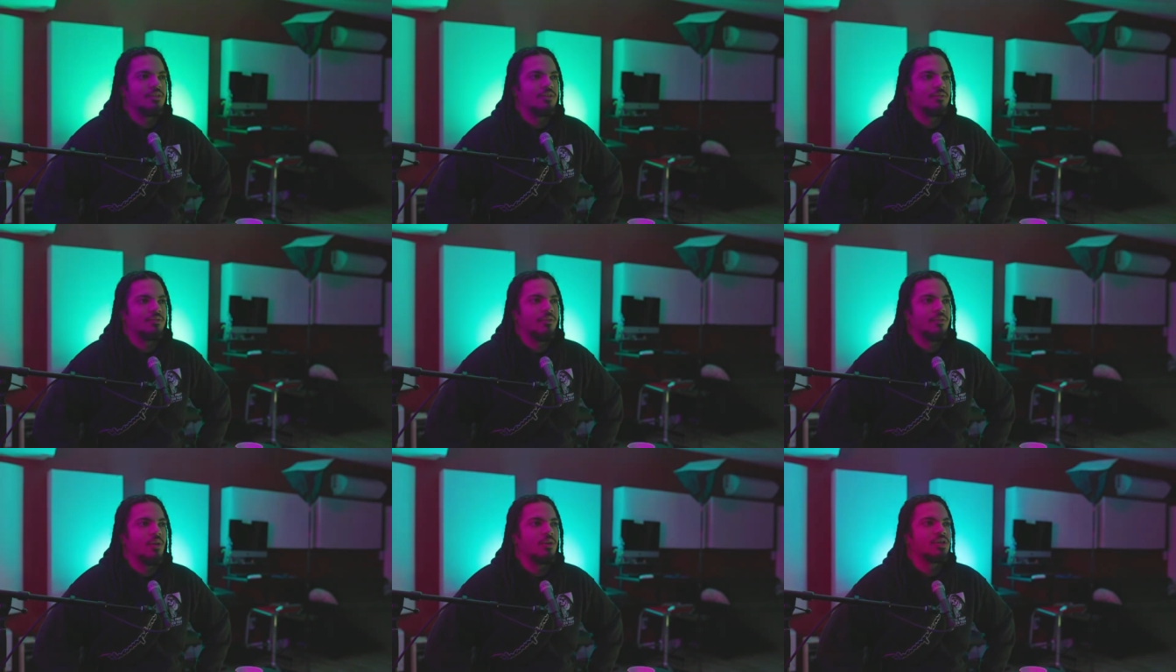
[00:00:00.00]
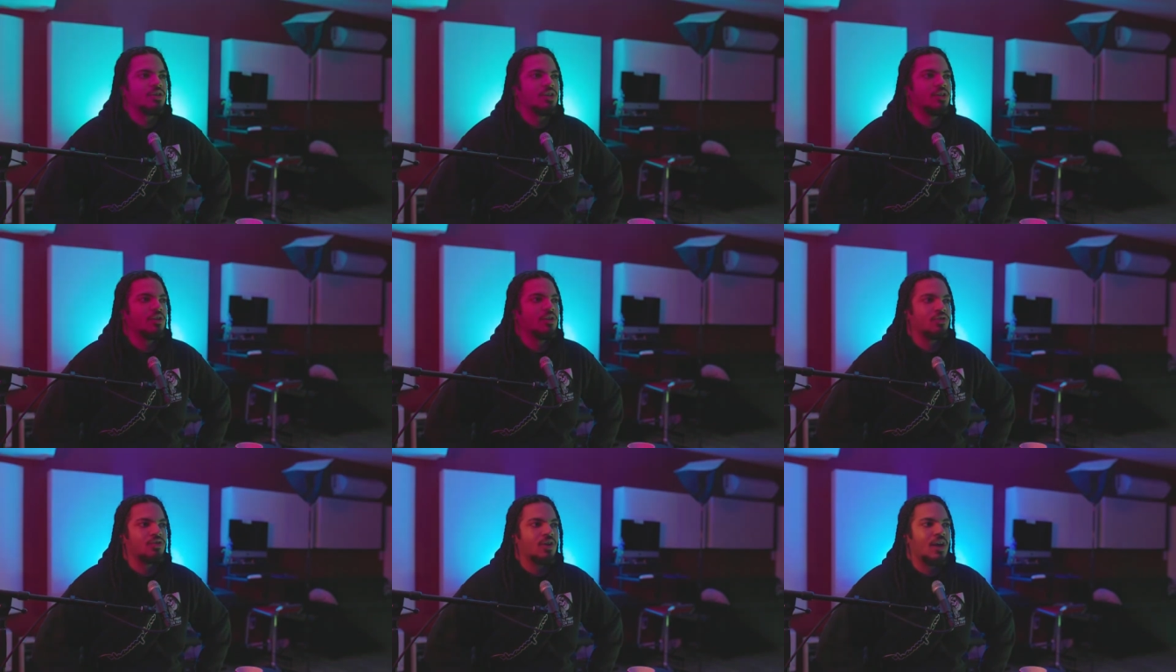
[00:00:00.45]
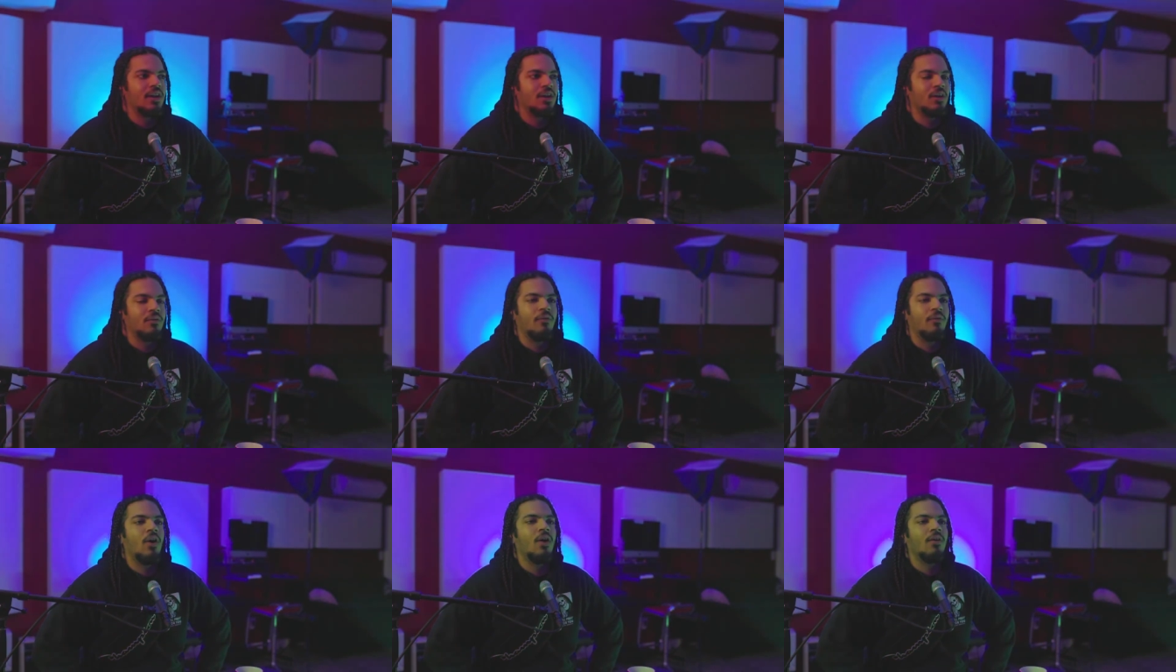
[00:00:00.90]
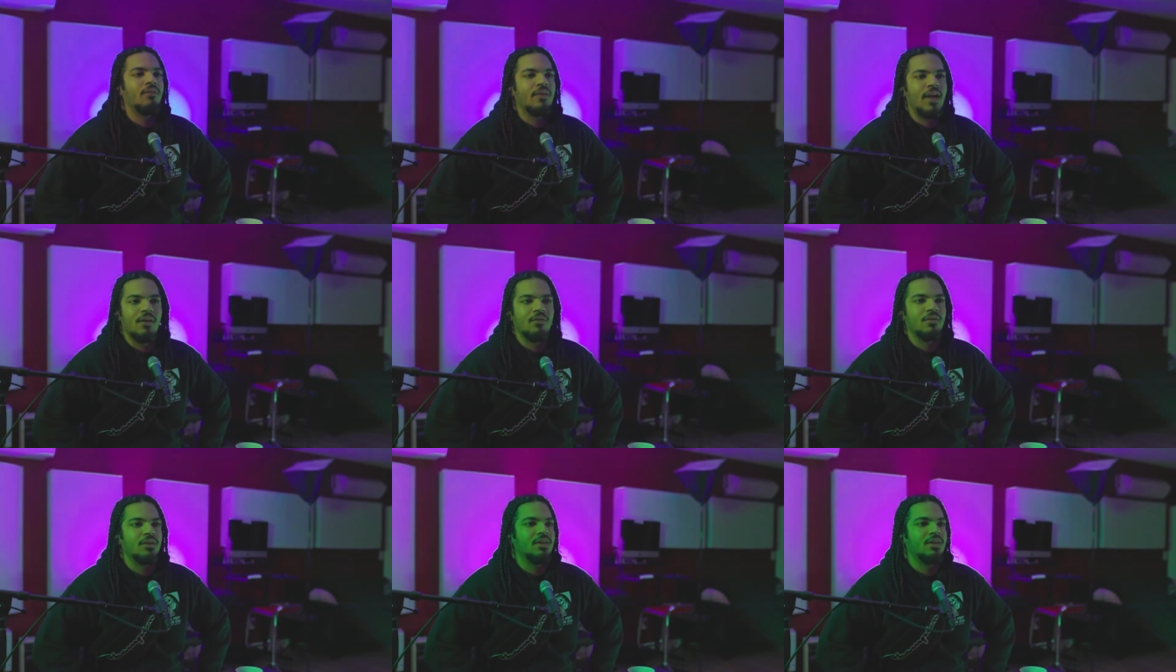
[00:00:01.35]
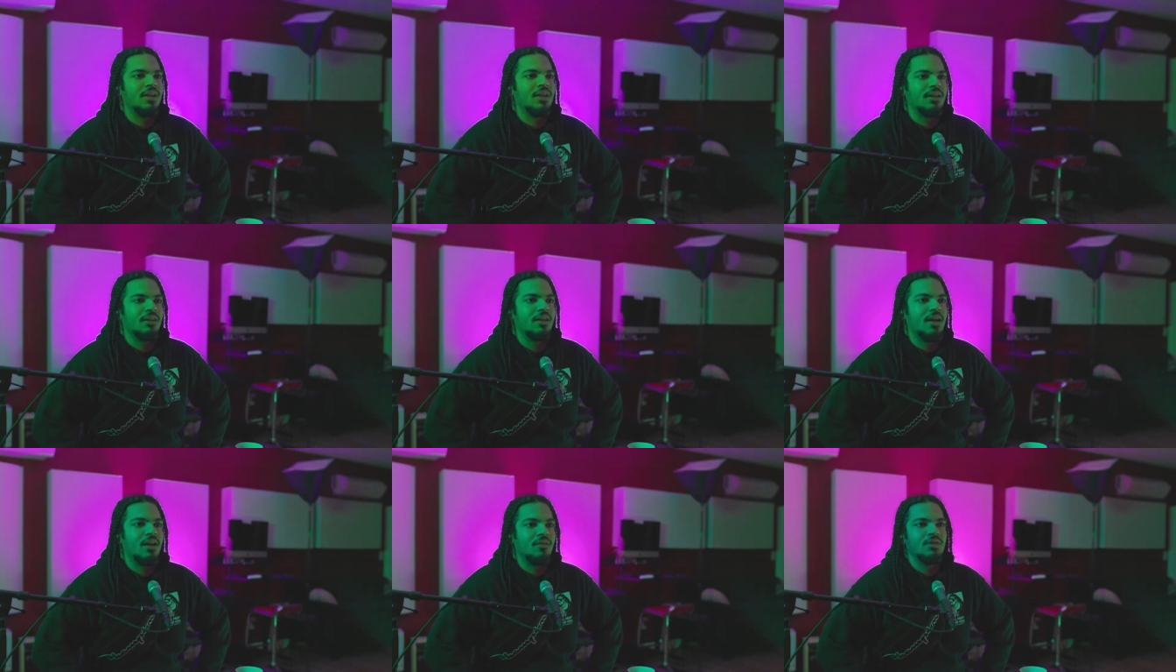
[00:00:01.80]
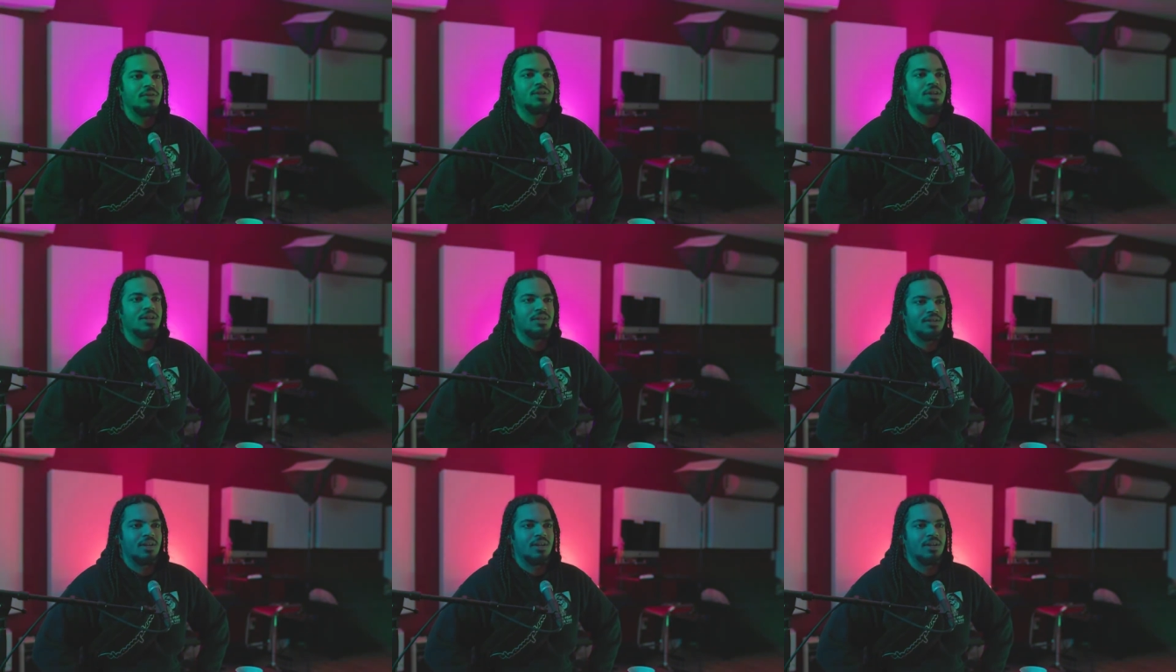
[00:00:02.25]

Focusing on trying to evolve everything, every oh, chance that